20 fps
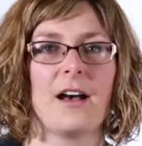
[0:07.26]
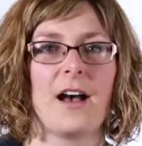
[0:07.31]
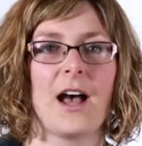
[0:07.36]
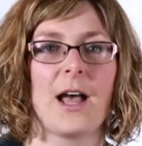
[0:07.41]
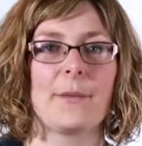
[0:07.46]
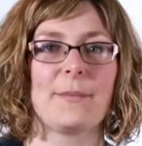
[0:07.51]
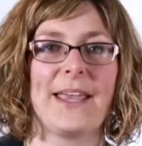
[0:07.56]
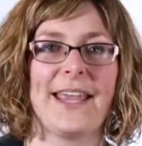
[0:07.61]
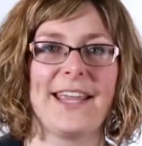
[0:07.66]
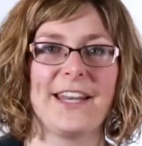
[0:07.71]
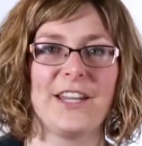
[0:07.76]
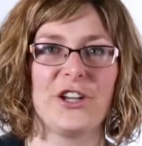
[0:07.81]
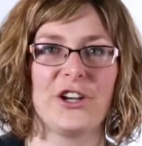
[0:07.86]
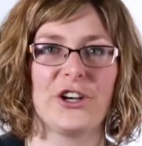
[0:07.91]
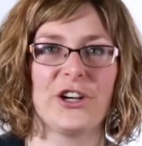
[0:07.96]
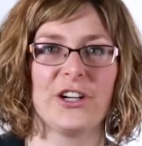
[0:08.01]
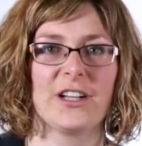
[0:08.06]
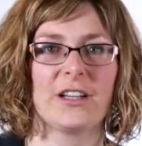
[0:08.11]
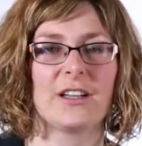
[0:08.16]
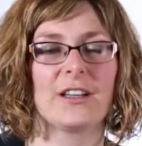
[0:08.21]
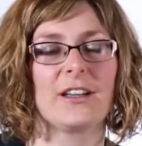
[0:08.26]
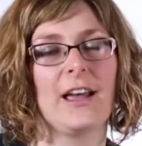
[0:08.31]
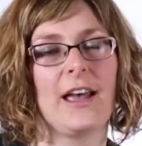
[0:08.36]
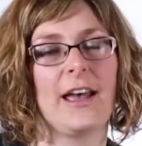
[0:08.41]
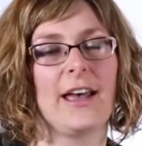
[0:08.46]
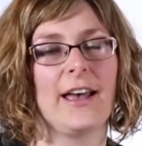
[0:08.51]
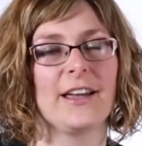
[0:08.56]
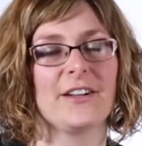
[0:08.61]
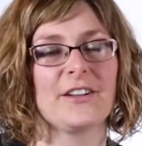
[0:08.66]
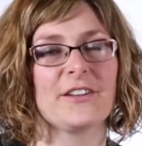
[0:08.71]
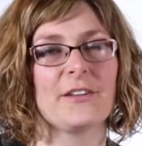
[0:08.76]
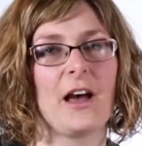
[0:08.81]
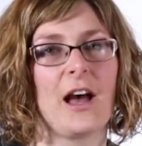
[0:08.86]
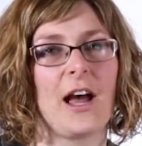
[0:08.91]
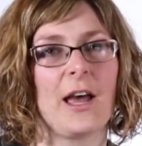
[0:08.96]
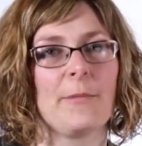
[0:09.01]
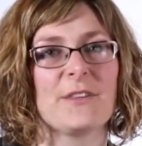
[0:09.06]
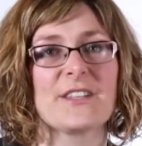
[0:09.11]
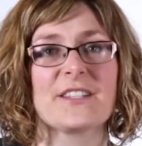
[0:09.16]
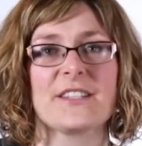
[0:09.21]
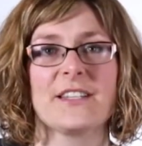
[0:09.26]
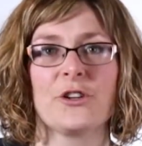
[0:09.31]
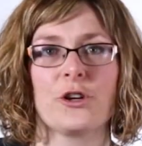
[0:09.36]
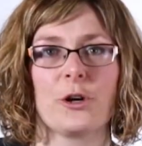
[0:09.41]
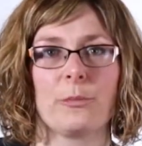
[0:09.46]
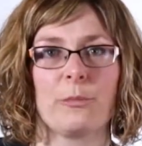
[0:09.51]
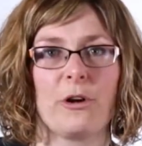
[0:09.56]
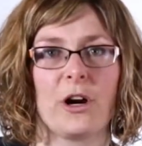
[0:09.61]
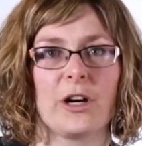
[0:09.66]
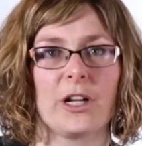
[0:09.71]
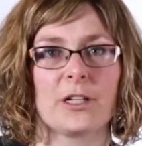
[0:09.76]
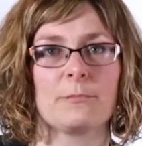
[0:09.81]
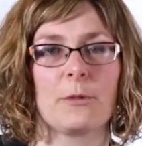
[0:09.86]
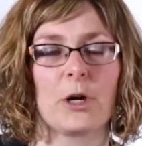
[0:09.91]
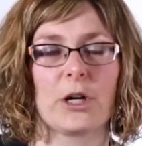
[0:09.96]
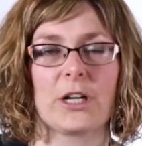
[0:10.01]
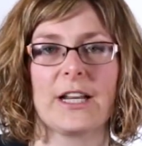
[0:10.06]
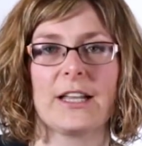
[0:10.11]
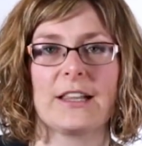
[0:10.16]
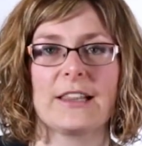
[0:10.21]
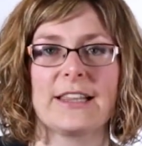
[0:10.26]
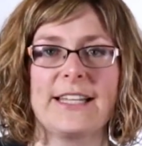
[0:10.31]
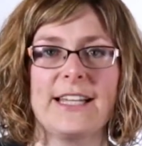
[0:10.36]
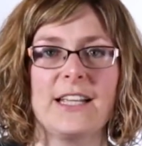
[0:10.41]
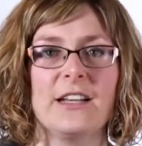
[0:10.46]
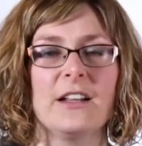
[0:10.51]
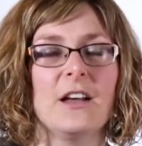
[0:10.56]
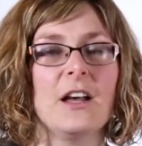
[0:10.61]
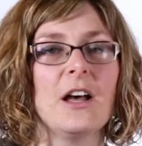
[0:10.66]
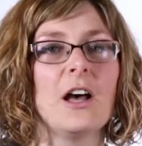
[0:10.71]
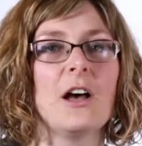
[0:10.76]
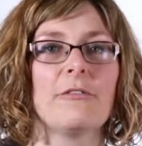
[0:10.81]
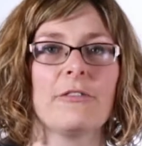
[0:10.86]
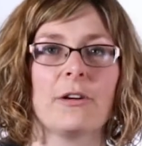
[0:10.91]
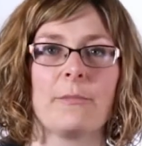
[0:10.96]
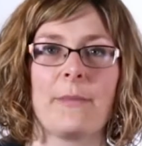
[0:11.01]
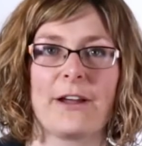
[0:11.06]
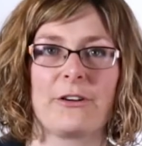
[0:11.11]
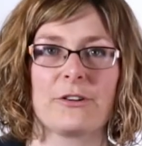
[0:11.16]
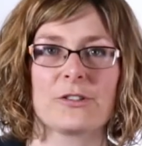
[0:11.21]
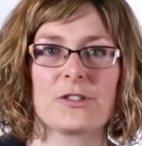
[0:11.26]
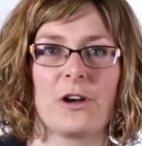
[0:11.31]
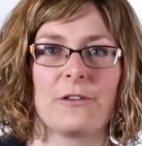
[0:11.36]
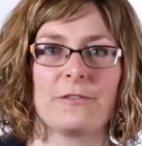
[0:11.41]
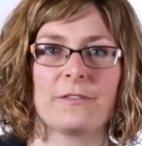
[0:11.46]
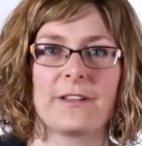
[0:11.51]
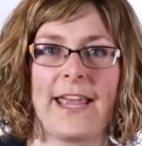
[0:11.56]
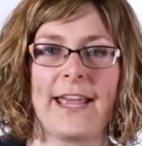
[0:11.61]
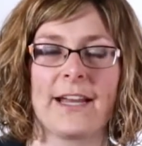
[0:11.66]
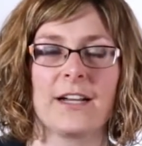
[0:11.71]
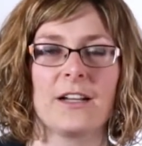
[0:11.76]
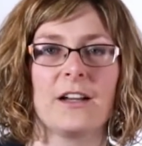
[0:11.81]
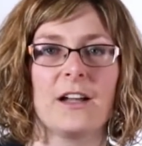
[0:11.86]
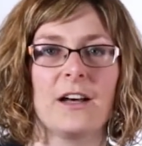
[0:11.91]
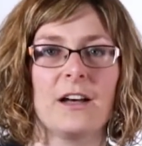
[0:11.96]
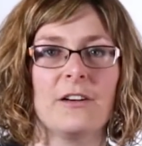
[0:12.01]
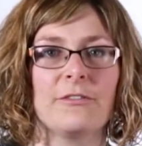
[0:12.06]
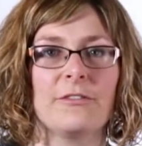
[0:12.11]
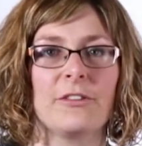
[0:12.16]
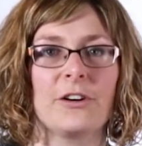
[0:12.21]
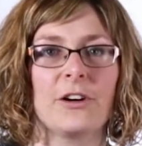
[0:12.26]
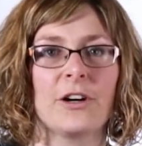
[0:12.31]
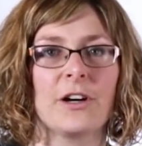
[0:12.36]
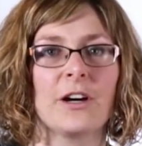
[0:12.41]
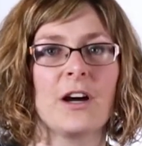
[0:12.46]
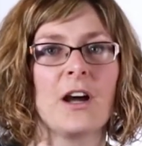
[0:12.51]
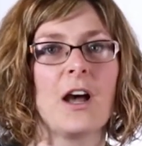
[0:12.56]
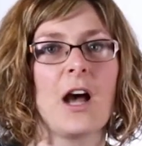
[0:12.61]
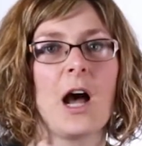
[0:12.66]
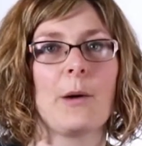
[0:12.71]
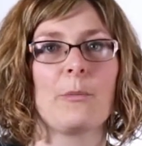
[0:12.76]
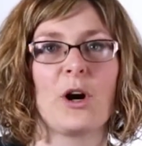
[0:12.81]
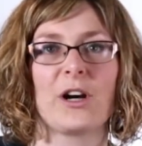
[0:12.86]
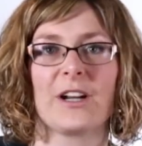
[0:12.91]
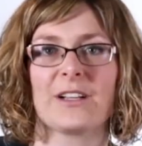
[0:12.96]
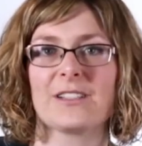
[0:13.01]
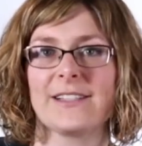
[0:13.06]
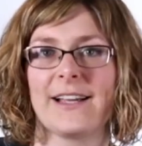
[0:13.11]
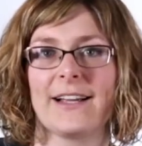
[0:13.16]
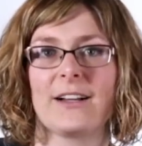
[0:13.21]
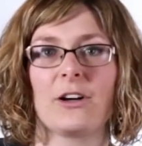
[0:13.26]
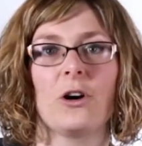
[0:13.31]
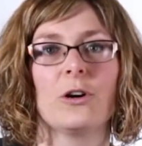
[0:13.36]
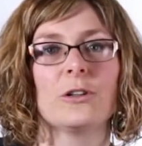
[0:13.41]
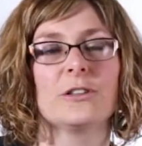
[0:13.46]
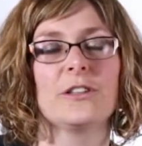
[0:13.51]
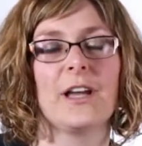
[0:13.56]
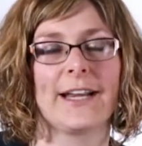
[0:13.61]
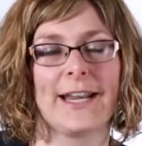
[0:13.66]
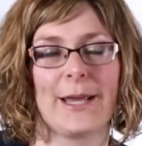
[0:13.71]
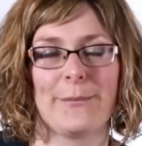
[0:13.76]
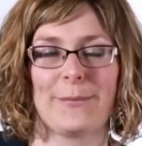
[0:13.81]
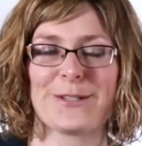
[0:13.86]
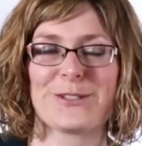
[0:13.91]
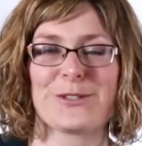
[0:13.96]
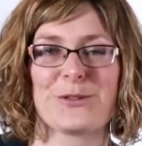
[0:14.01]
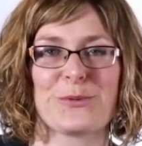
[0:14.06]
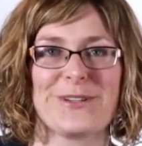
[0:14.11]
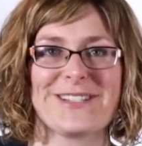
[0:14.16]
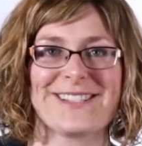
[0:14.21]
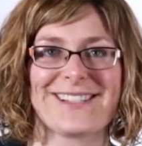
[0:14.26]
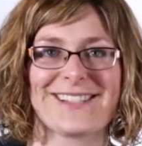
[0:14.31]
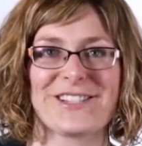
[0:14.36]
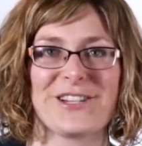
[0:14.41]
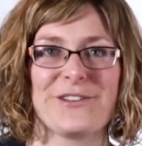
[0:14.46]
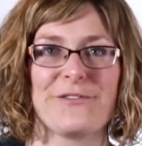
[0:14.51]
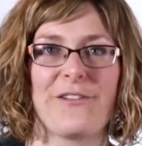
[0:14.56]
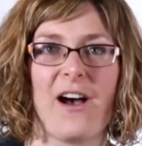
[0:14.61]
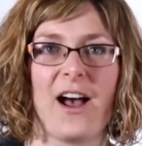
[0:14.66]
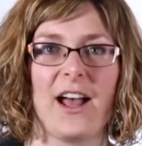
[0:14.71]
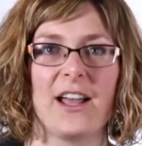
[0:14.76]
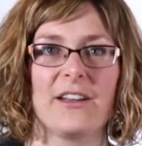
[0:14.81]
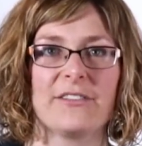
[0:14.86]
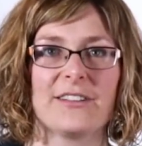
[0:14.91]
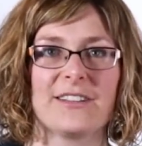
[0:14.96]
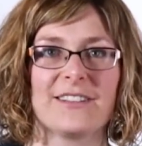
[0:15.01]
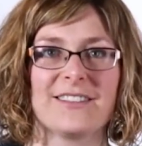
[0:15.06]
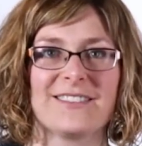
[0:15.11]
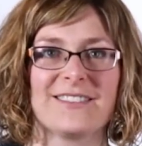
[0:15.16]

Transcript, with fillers: I'm Katie Cook and I'm the Senior Product Marketing Lead for Microsoft Canada for a product set called Dynamics 365.